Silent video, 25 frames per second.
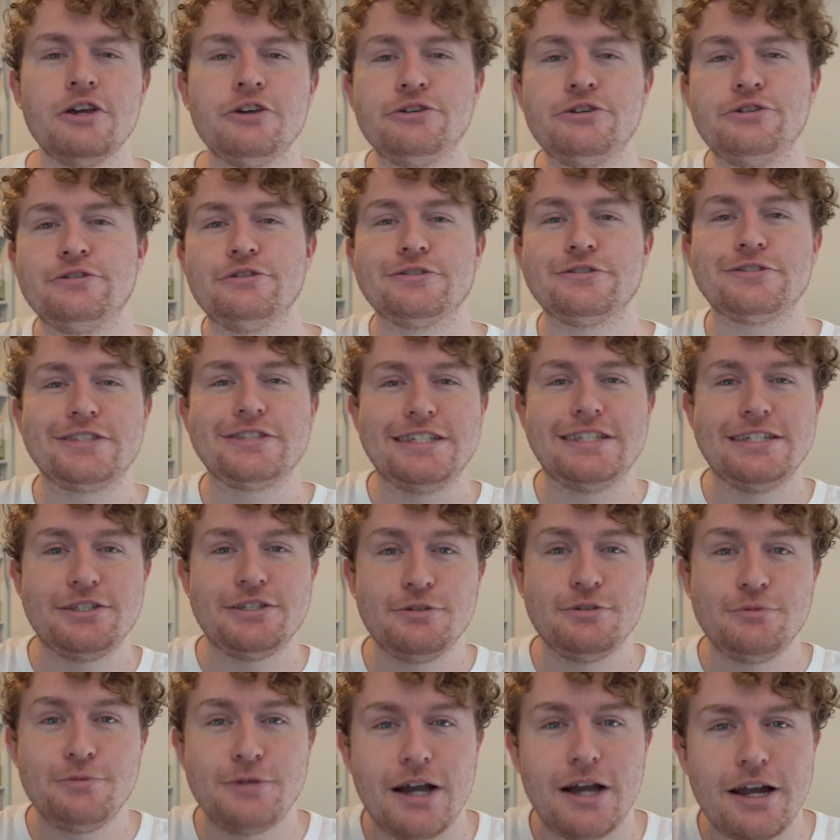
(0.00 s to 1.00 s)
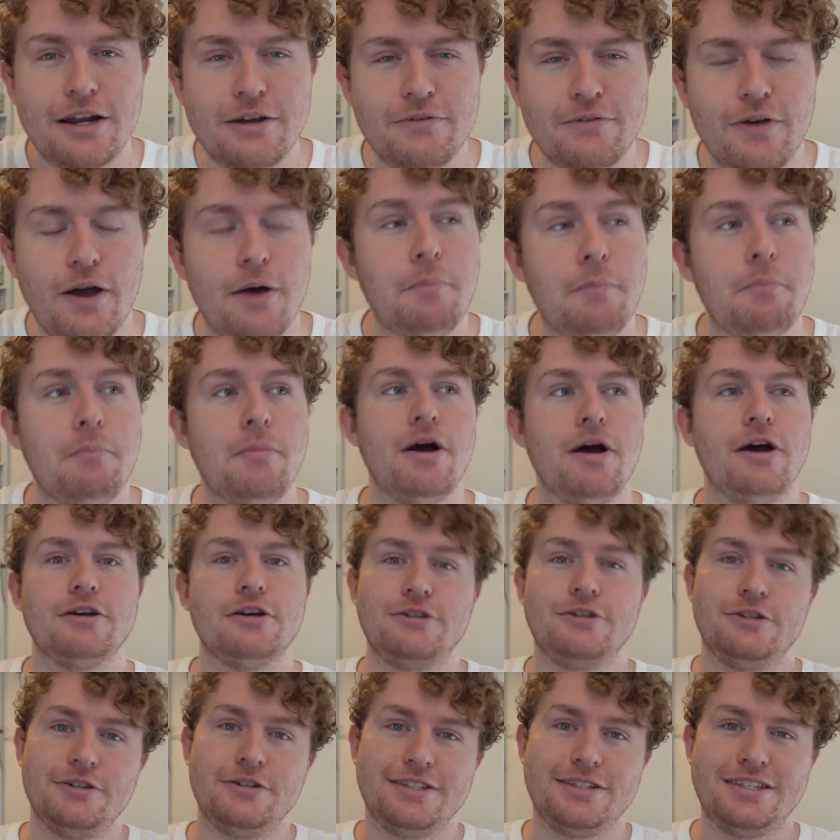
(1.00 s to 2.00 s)
You just need to kind of
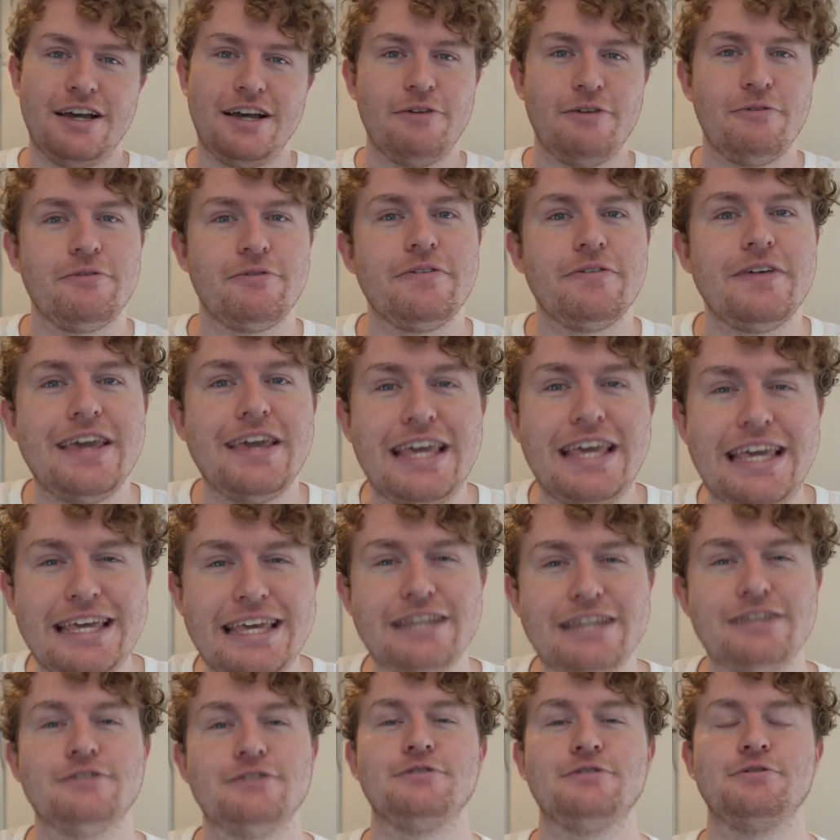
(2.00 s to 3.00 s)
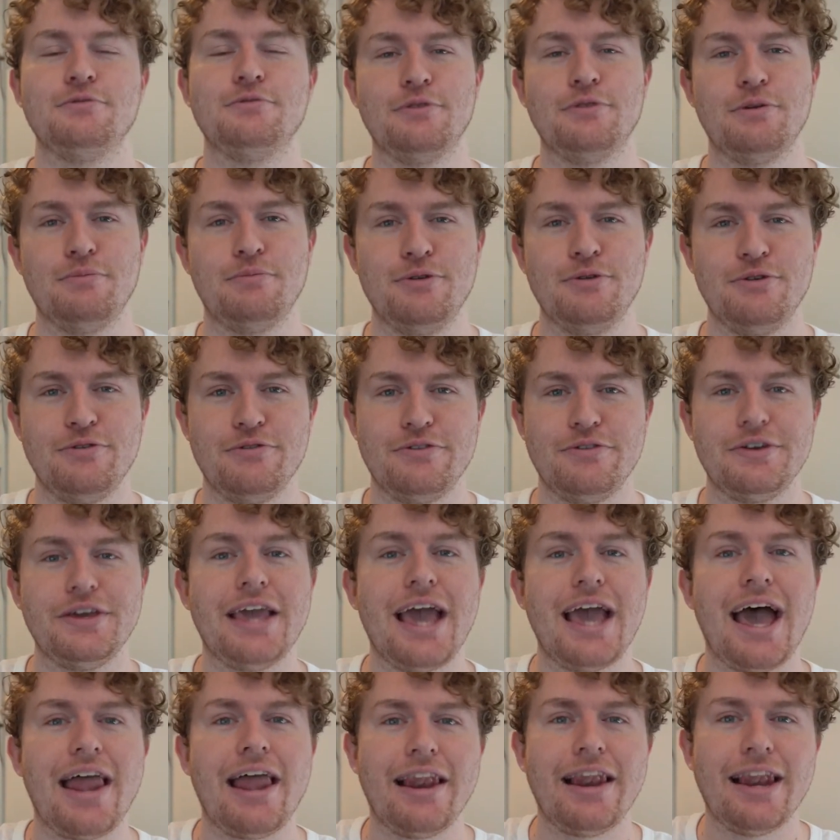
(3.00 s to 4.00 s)
immerse yourself into the
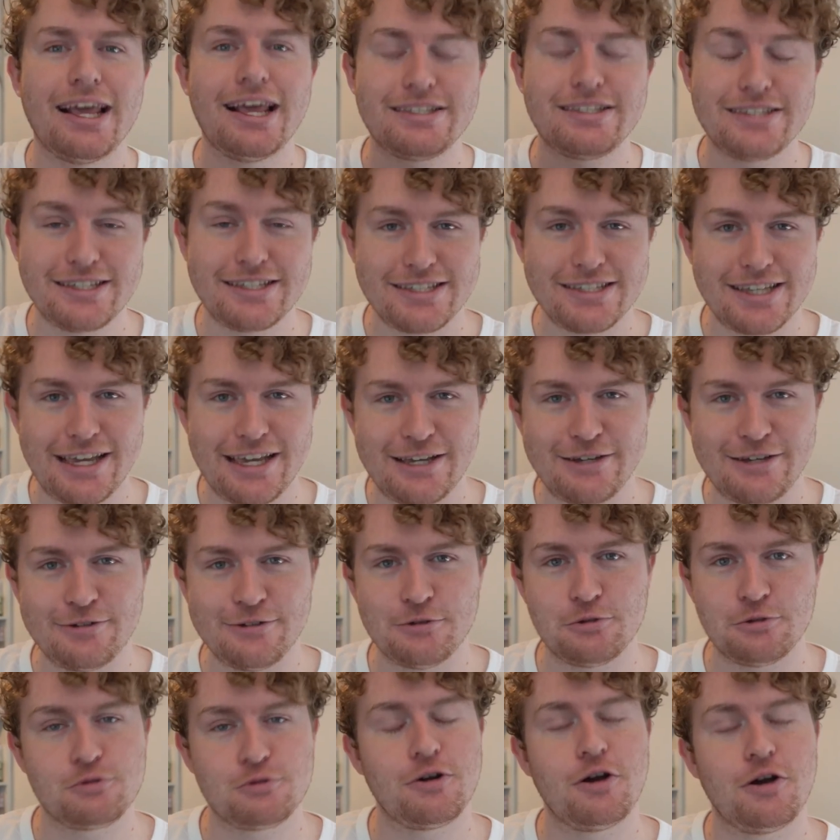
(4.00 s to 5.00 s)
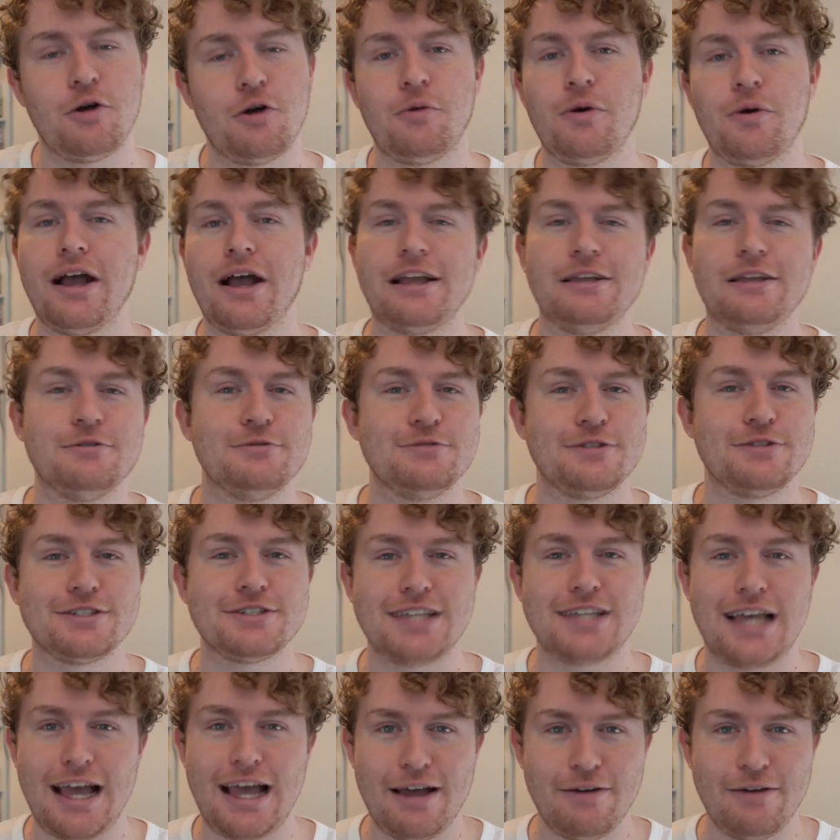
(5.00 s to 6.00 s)
movie and let it take control, and you'll
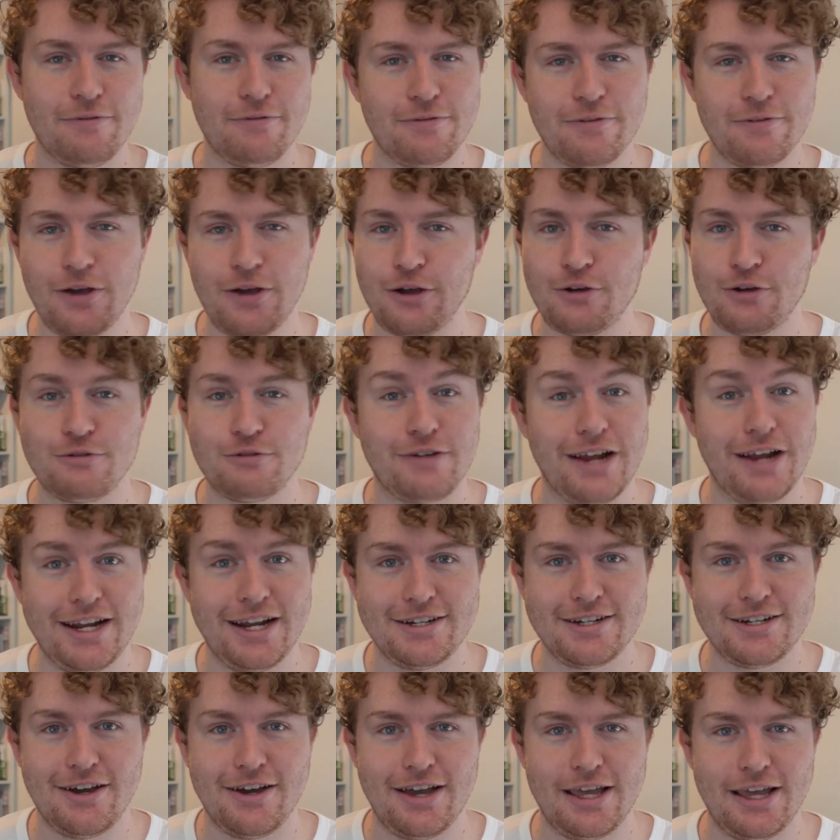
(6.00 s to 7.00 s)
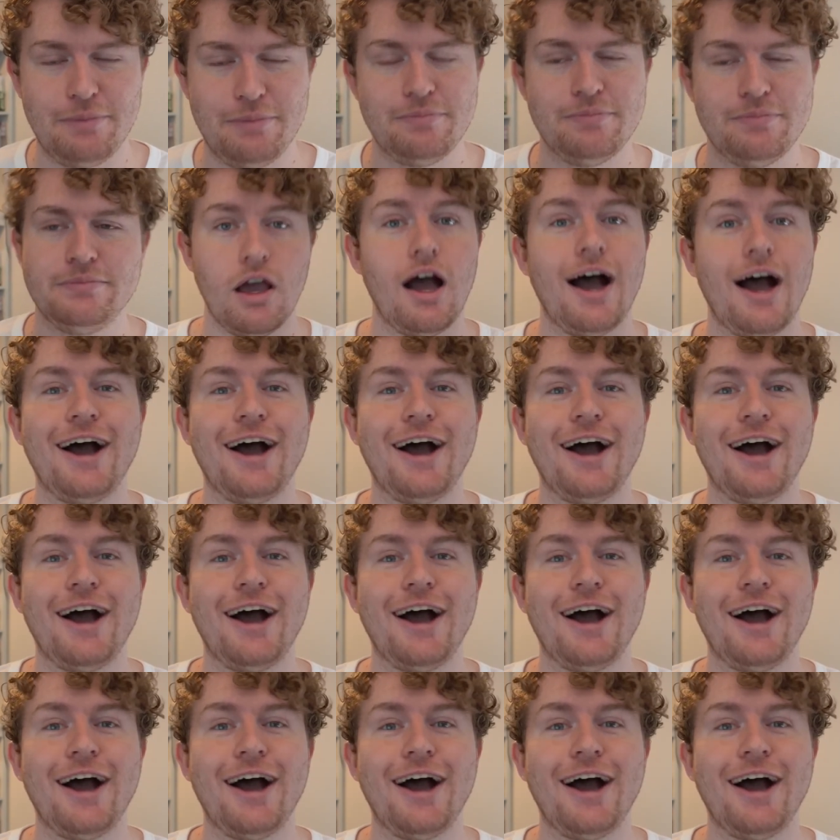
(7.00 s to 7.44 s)
just have a great time.